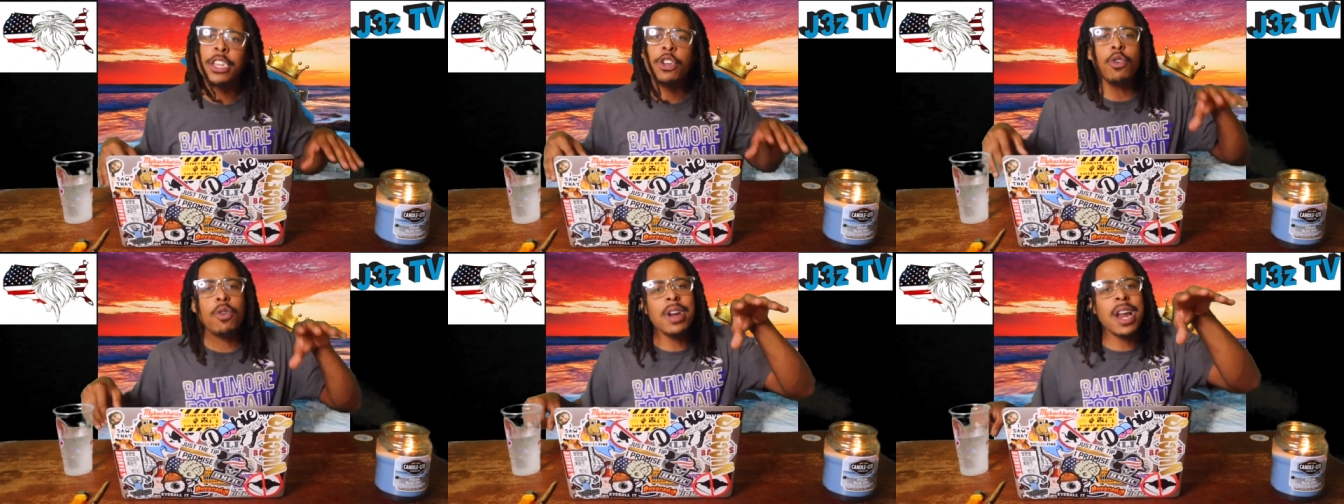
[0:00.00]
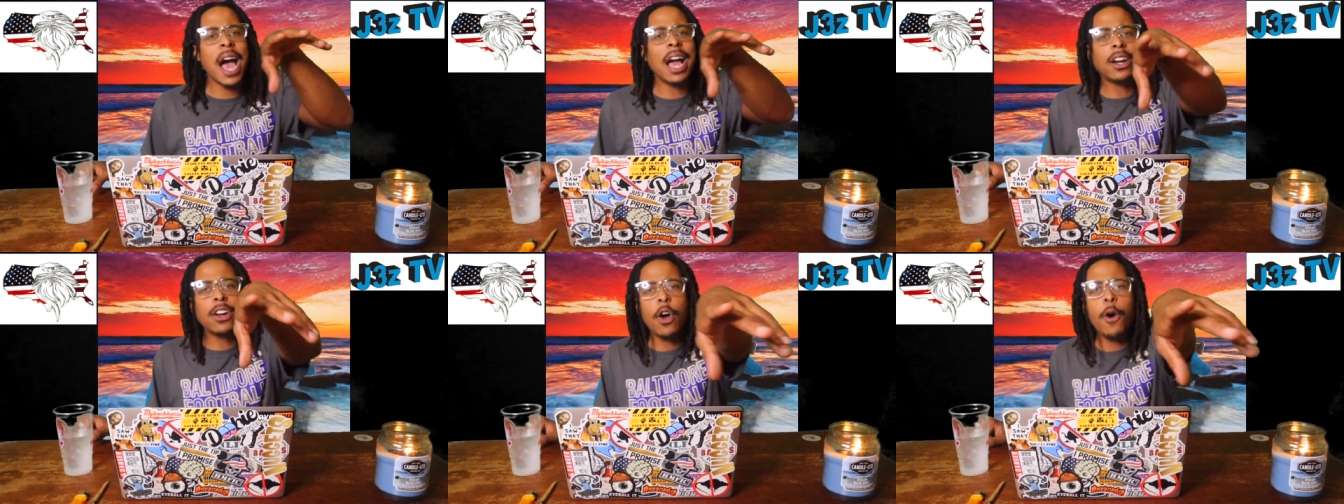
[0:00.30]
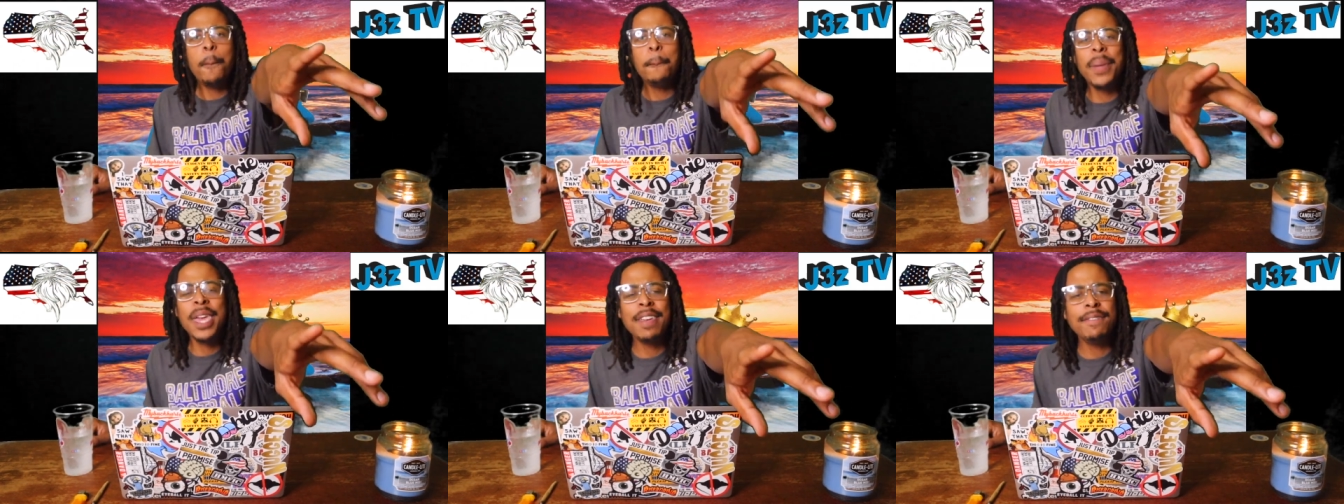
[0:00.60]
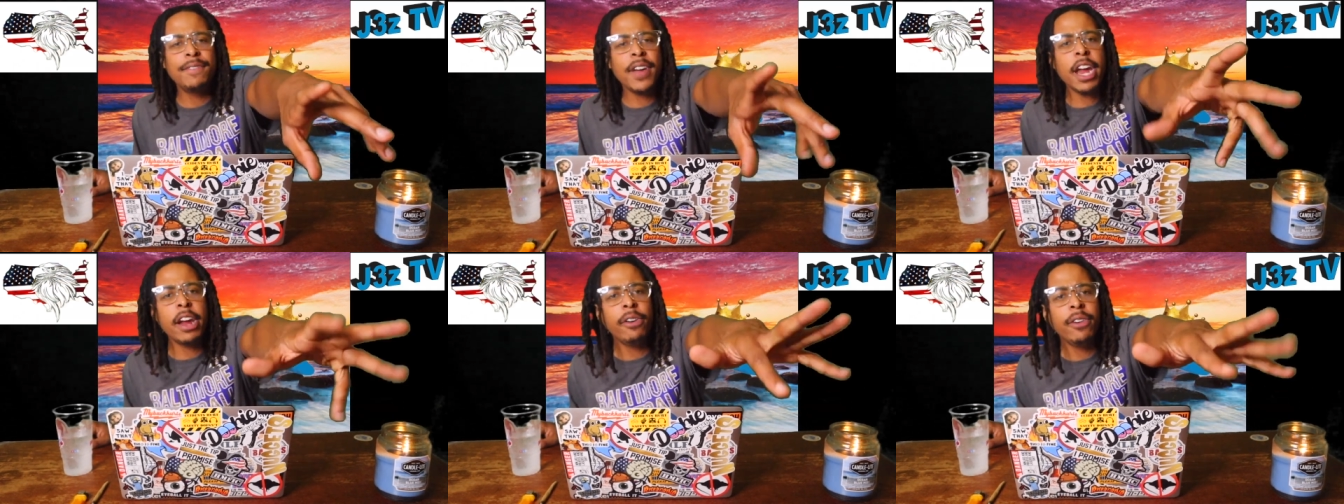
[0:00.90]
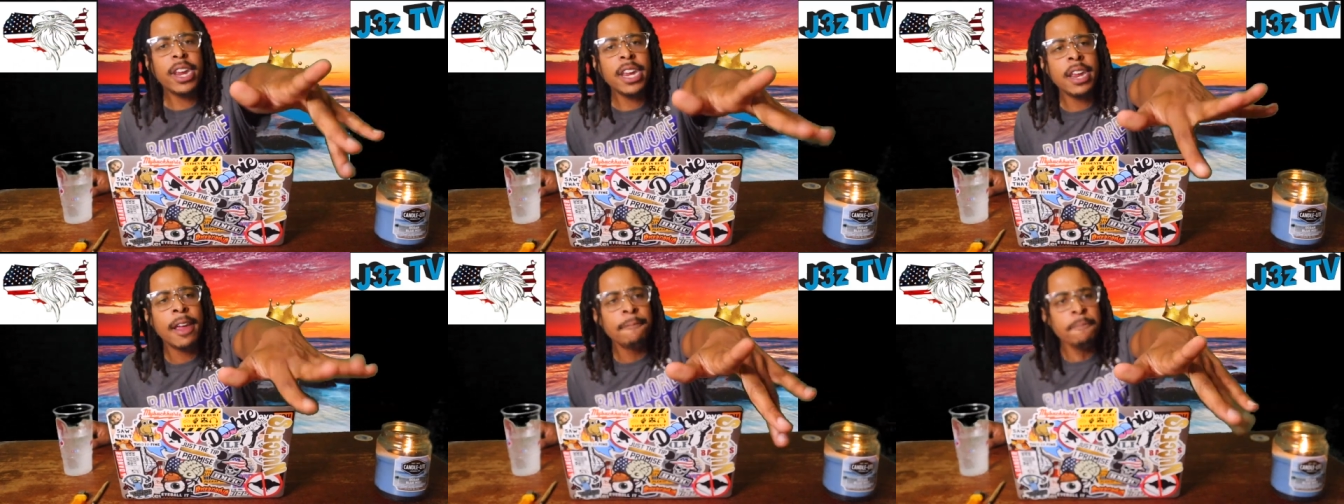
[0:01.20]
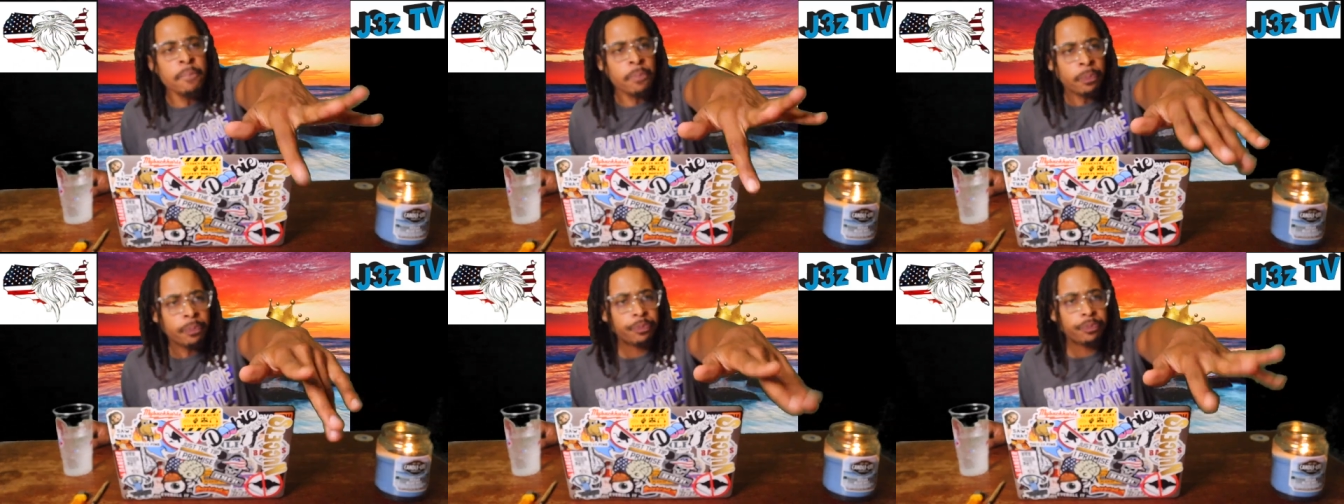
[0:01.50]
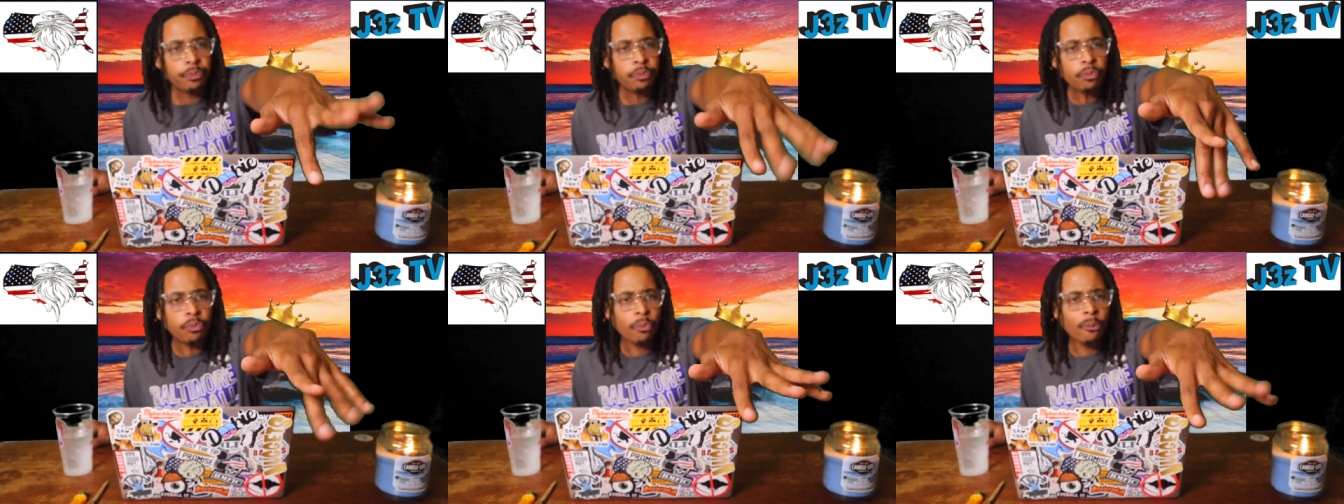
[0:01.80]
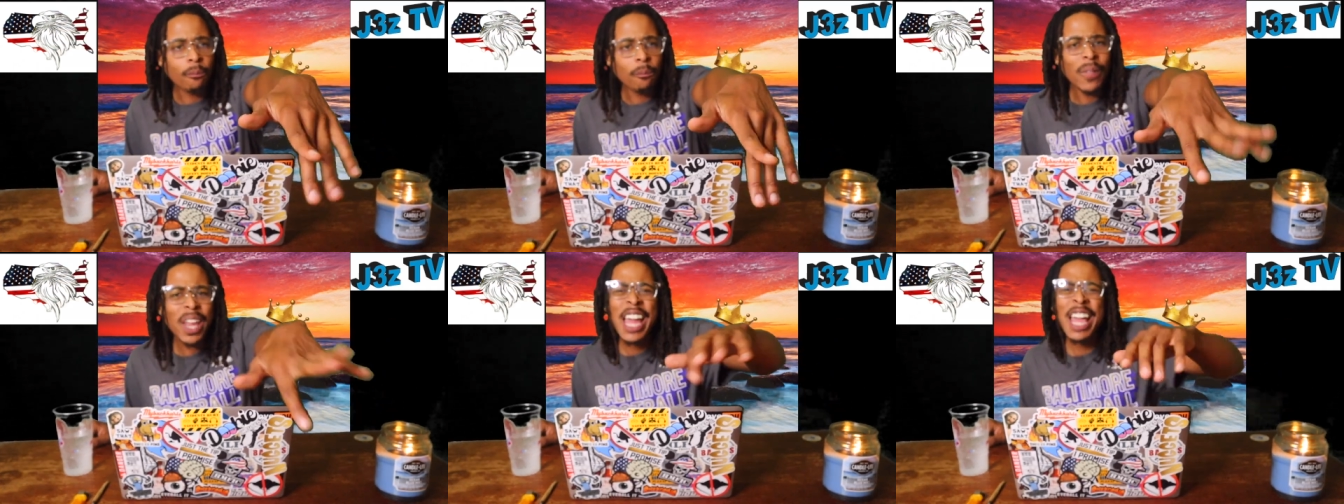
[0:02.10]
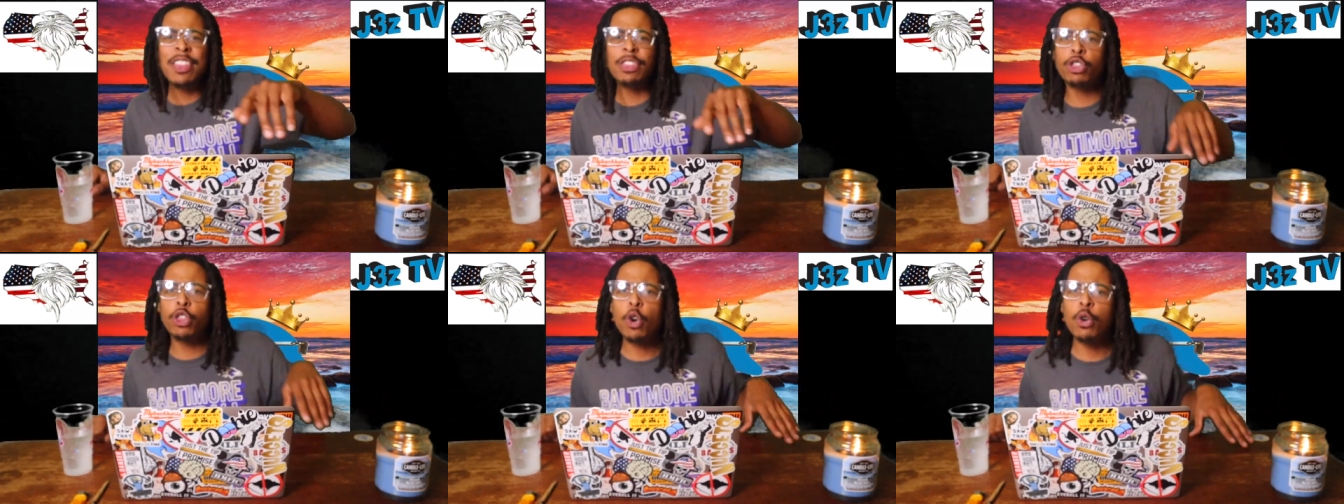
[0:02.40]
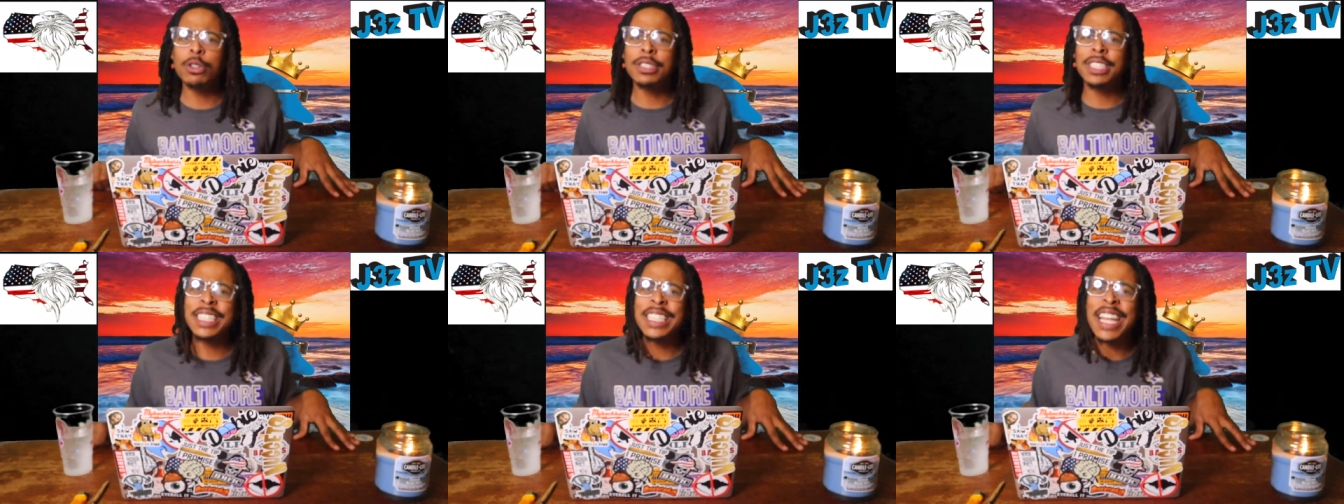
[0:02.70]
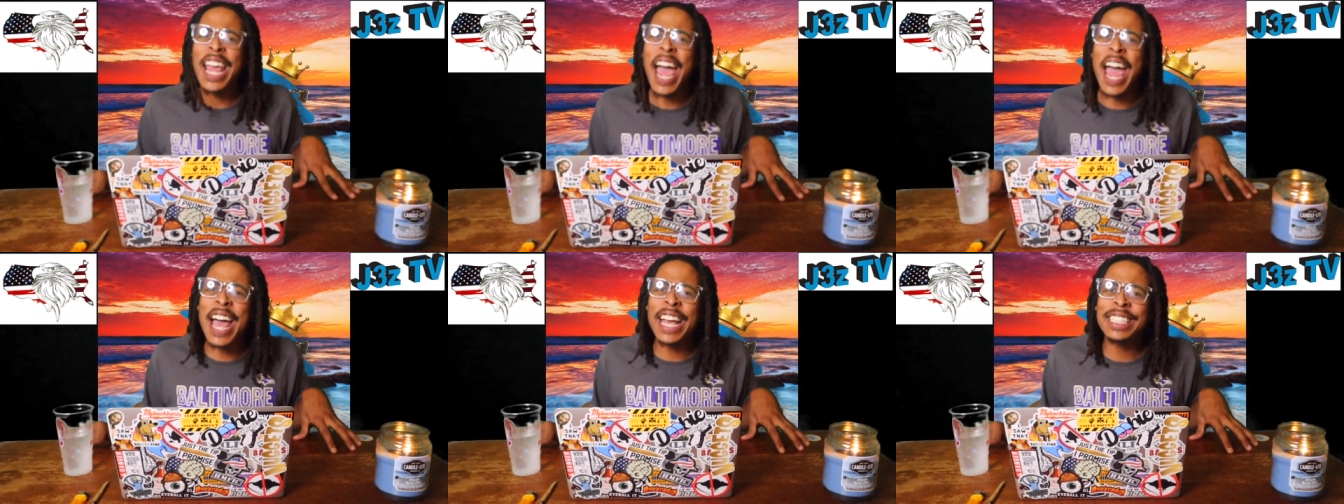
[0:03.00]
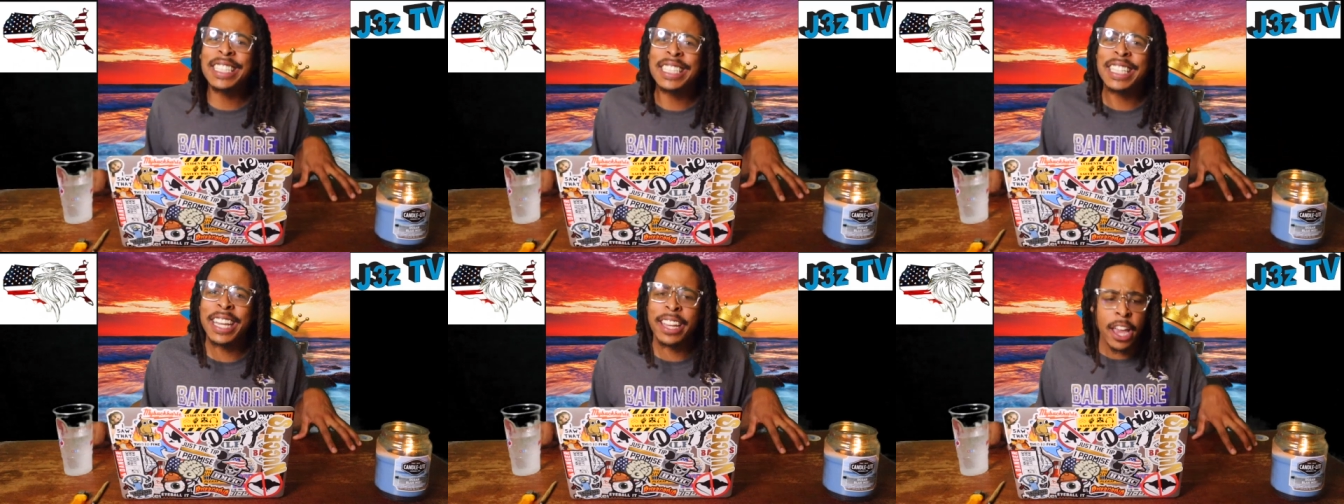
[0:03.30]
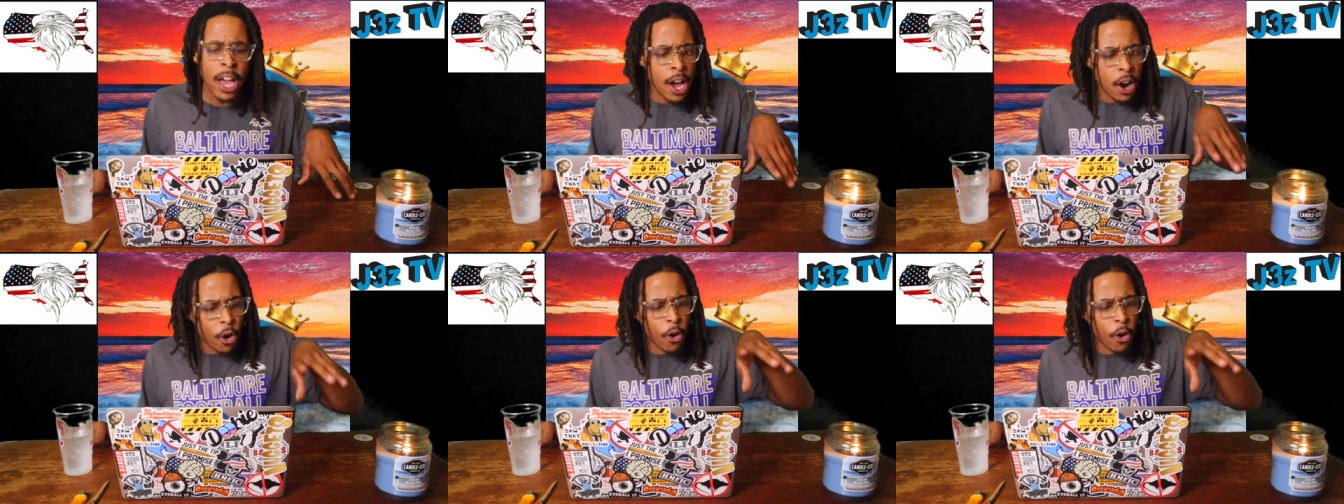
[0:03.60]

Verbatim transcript: You're not going to be very enthusiastic